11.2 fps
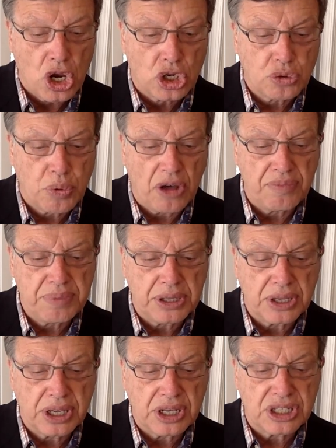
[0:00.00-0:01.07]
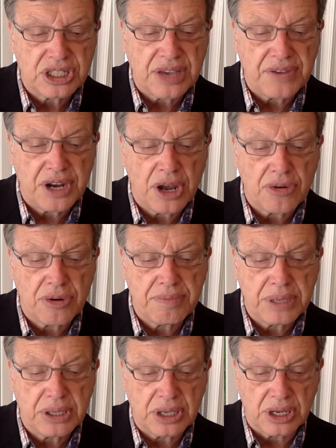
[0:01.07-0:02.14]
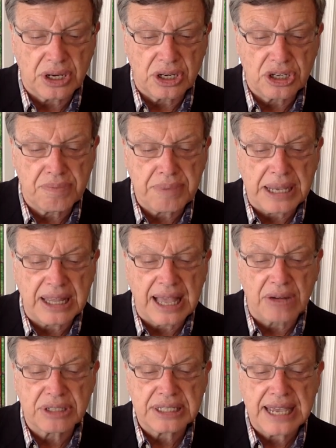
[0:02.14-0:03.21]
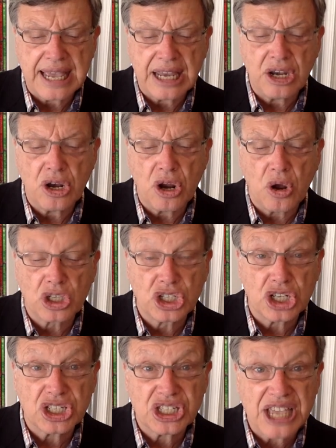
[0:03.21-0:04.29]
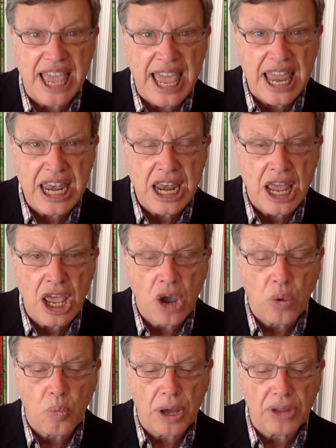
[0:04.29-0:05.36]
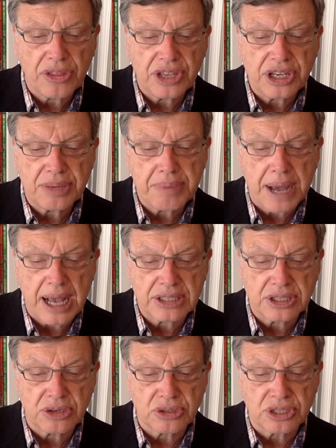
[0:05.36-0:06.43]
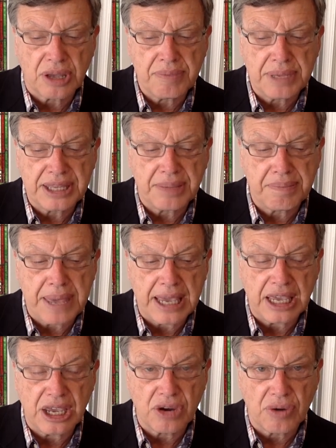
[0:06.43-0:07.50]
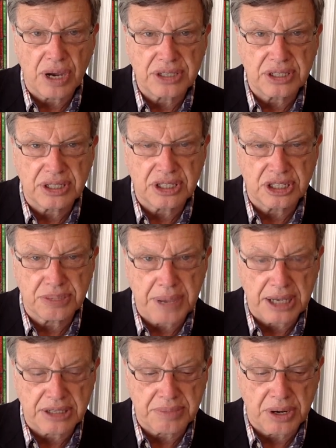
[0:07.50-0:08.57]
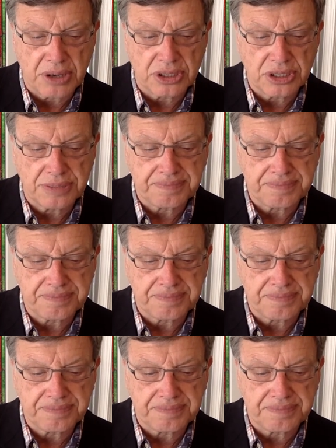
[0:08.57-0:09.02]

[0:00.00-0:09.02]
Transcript: $12,700,000,000 to bail out just 10 wealthy depositors amid the banking crisis this past March.